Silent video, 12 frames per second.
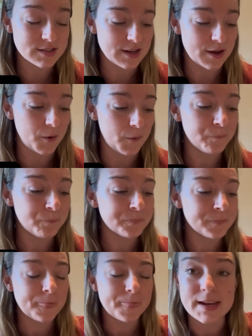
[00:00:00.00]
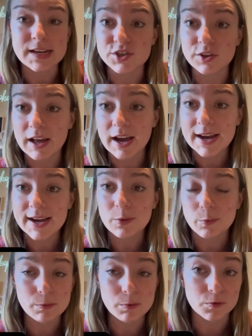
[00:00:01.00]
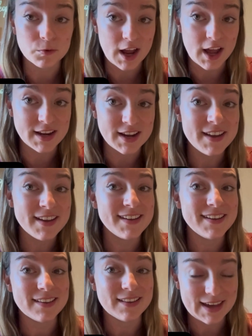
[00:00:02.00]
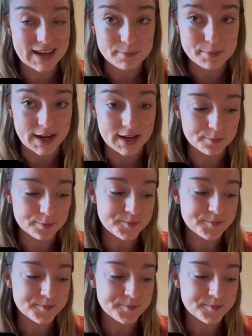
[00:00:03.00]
So in July, we will run the campaign.